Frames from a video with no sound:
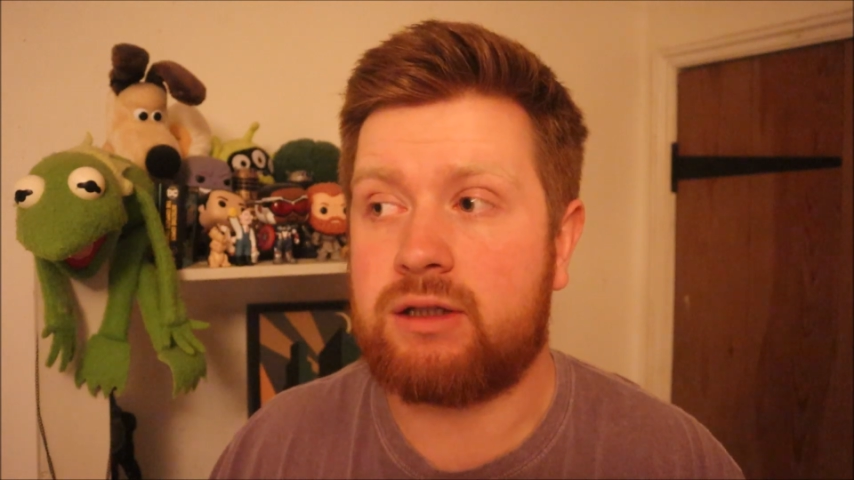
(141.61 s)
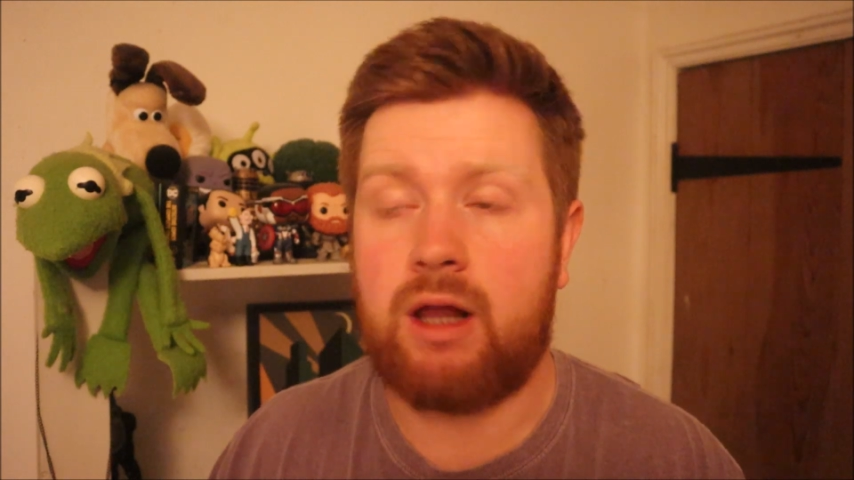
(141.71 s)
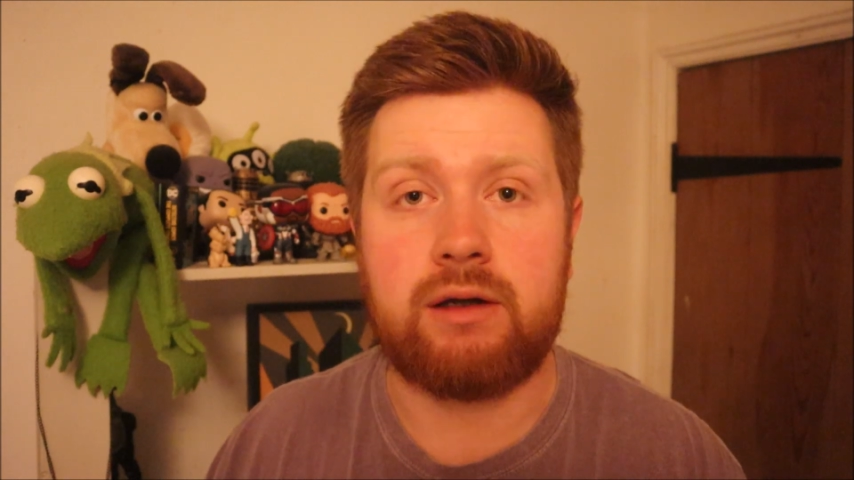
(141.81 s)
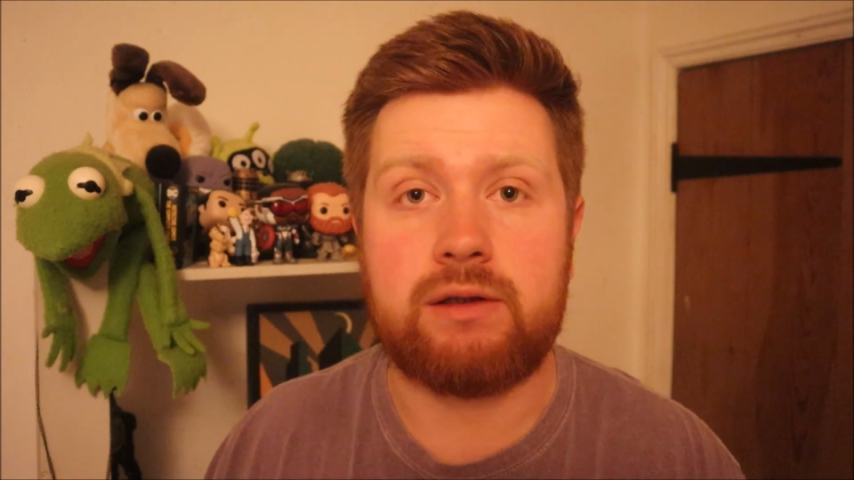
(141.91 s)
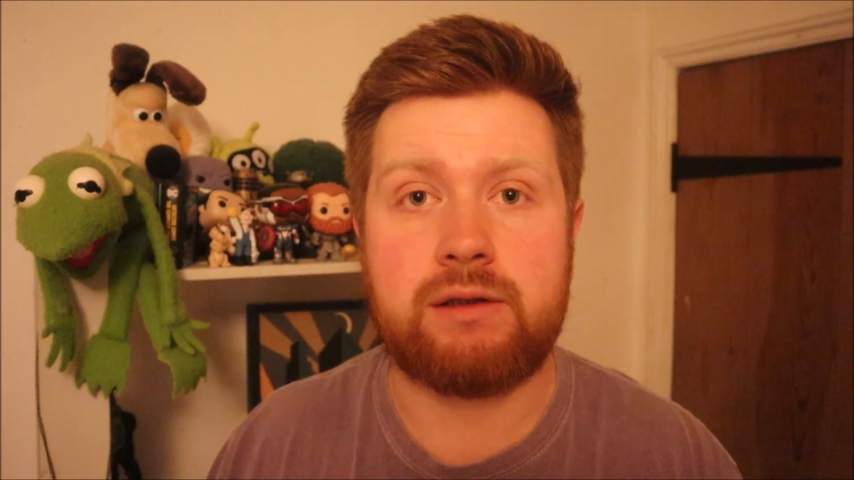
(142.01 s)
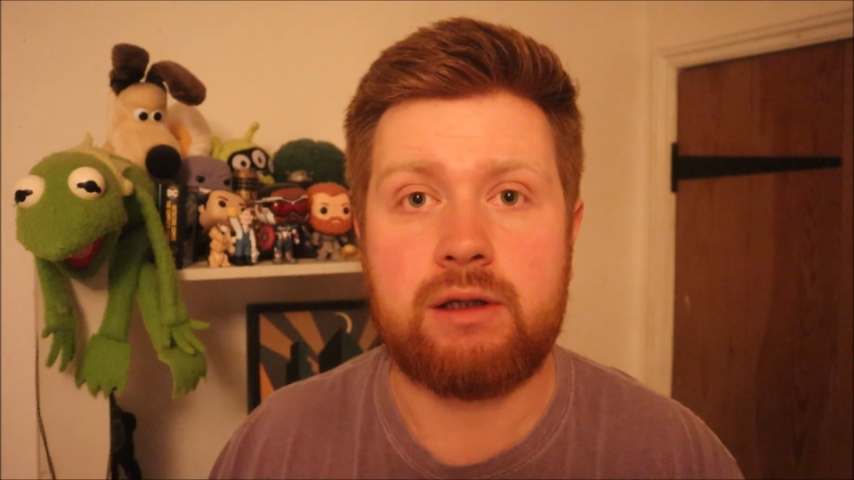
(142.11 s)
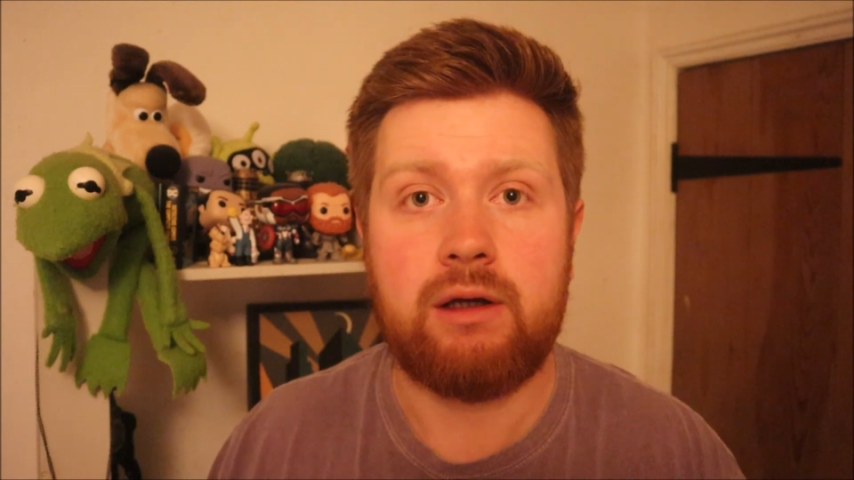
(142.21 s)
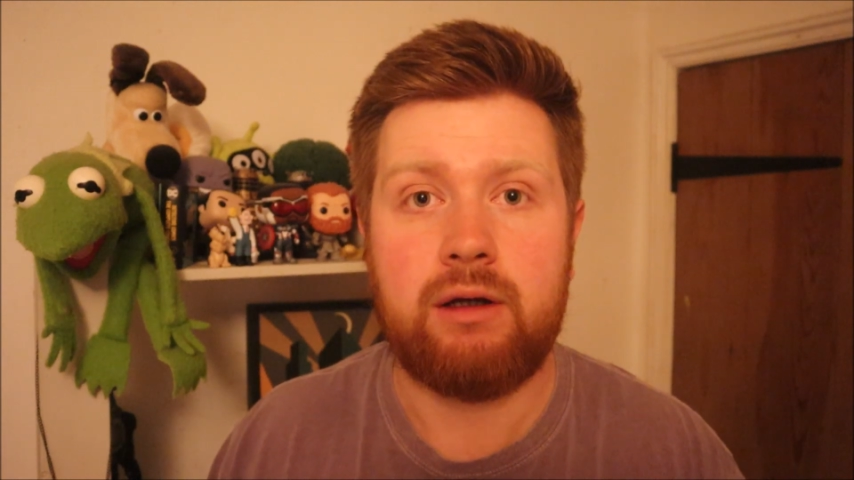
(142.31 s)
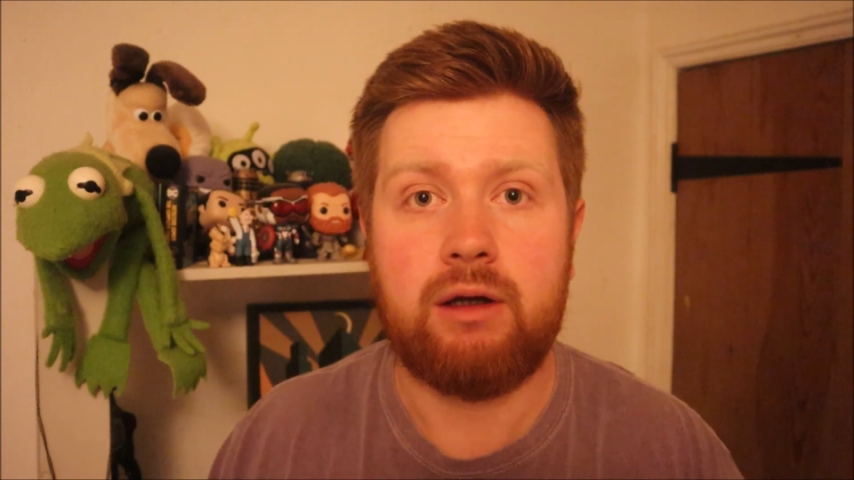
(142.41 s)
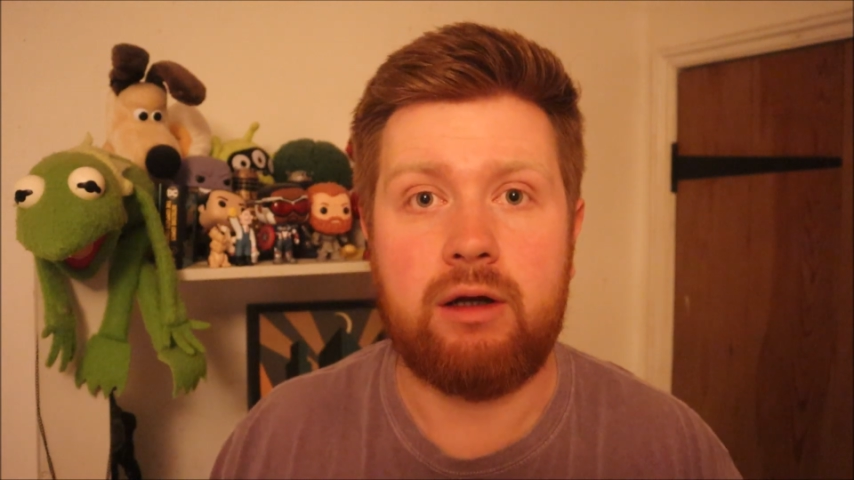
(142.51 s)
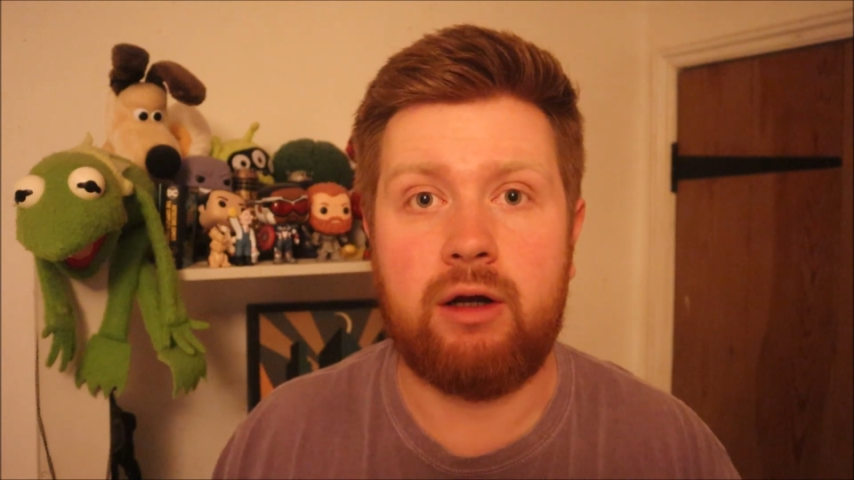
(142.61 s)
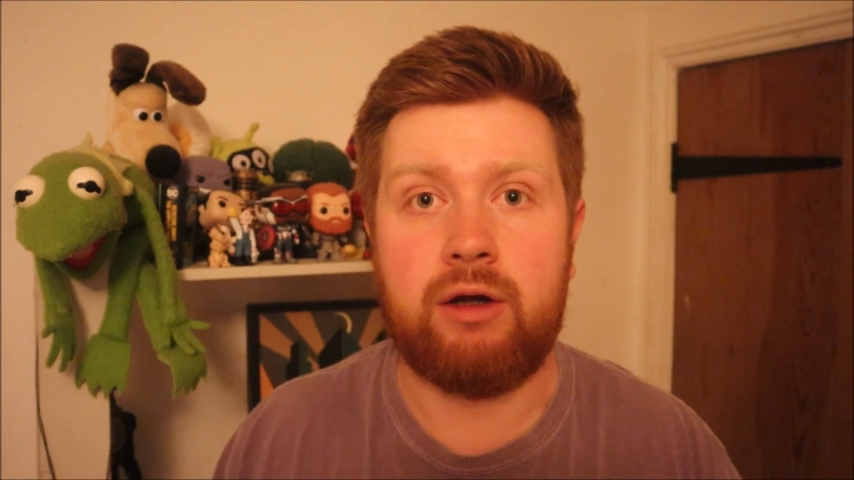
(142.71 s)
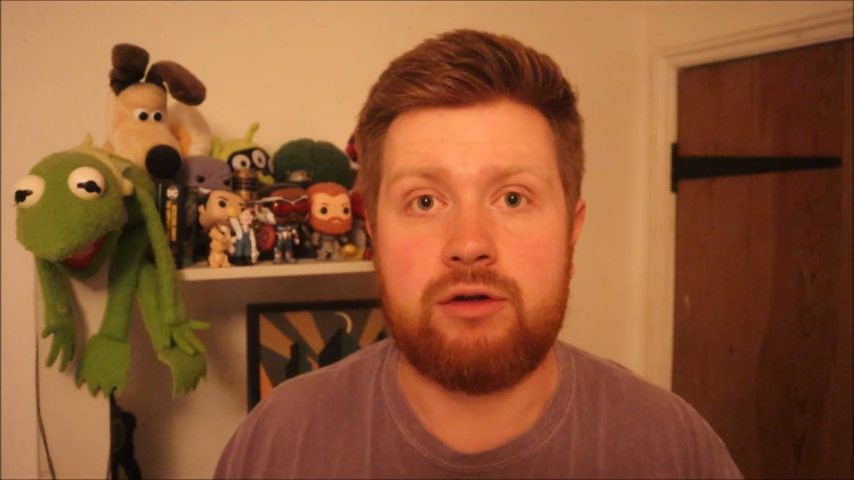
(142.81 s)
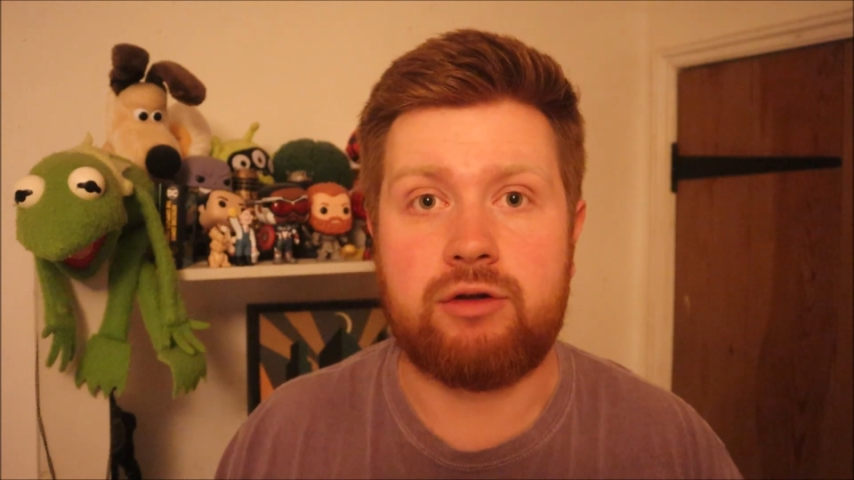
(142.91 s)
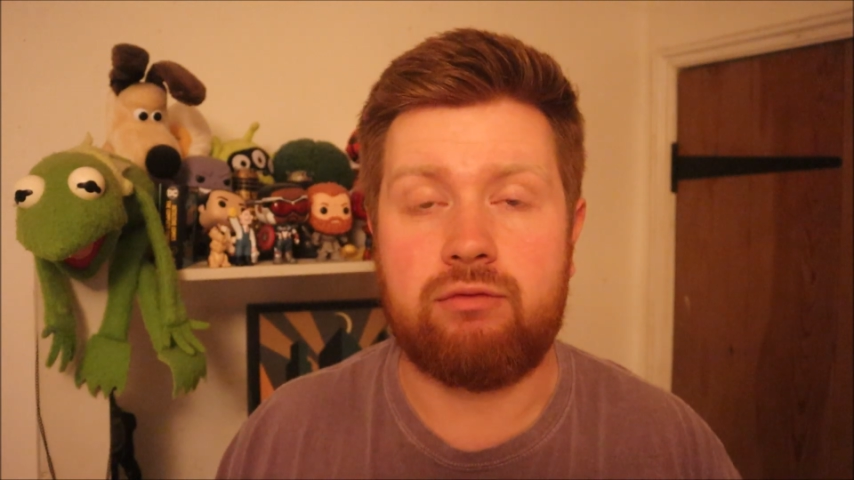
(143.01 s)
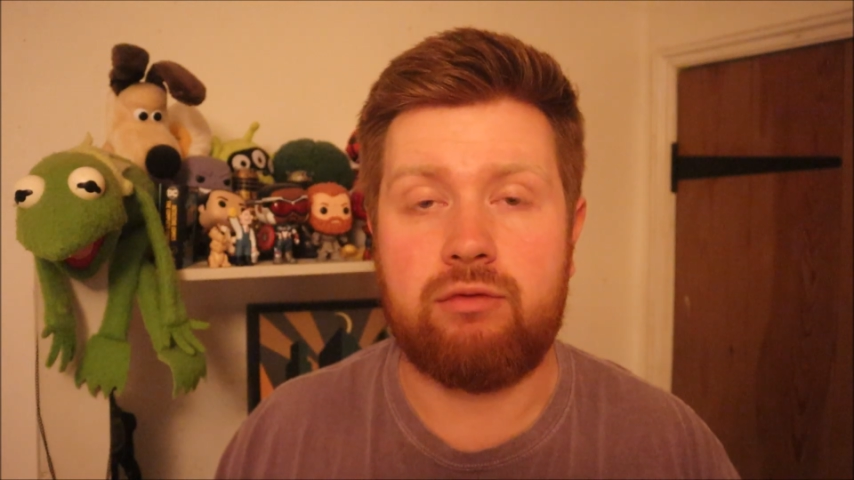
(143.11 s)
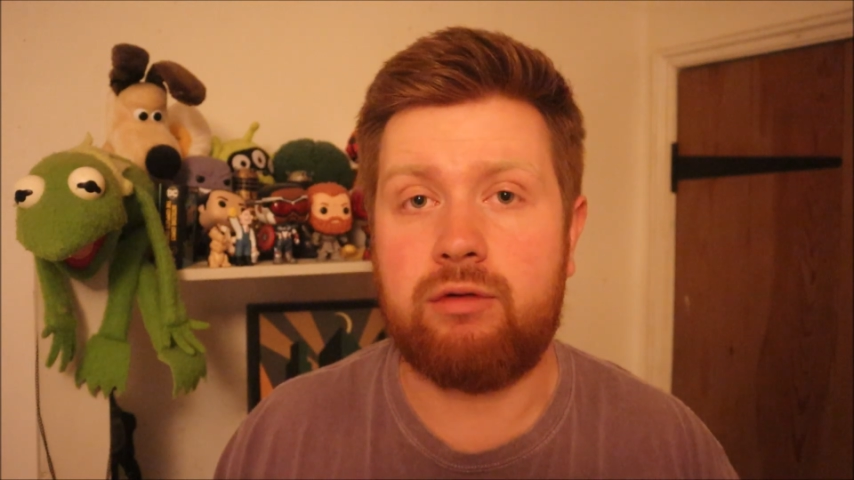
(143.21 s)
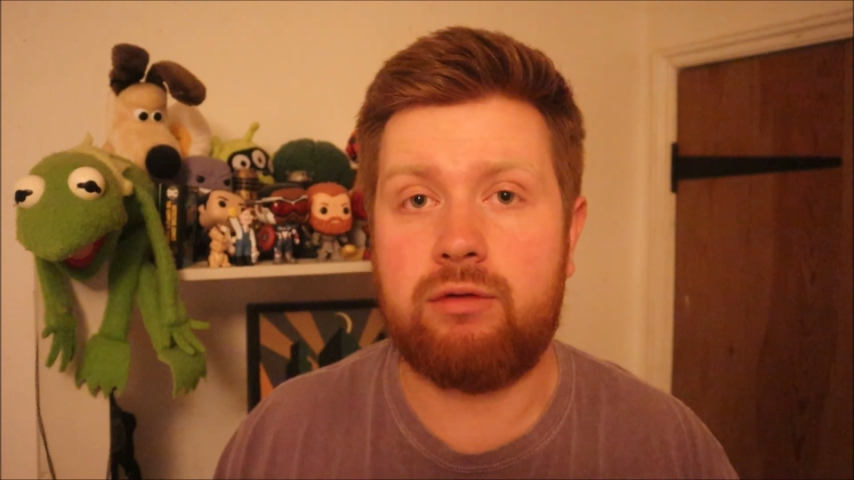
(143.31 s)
slugs and